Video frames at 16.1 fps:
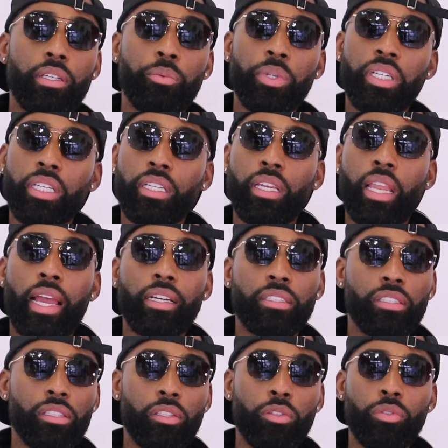And we did like a
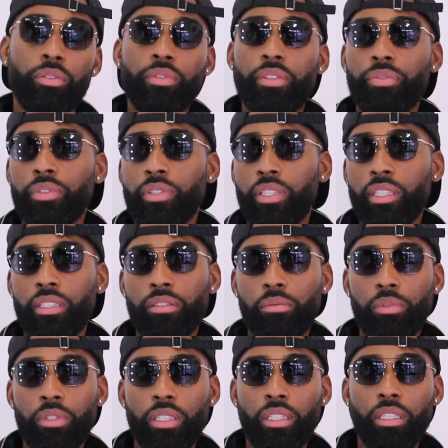slew of different things.
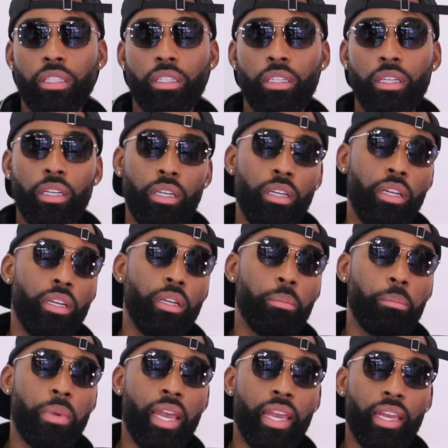We did the
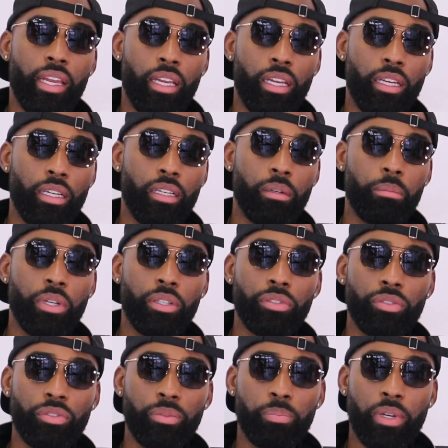main
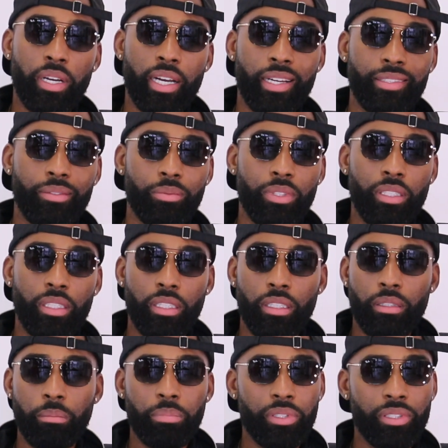commercial spots. We
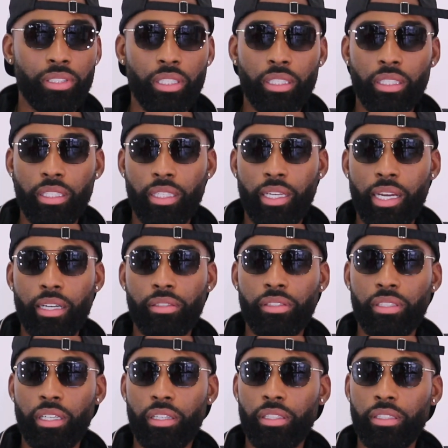did a bunch of cut
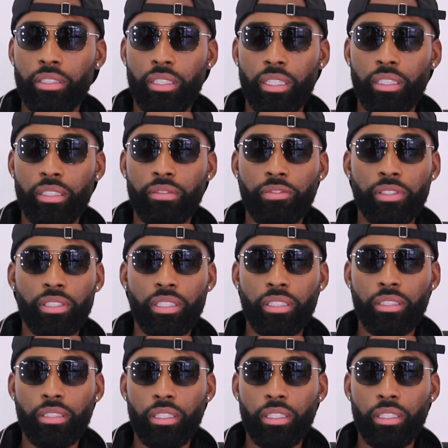downs, 30 seconds, 15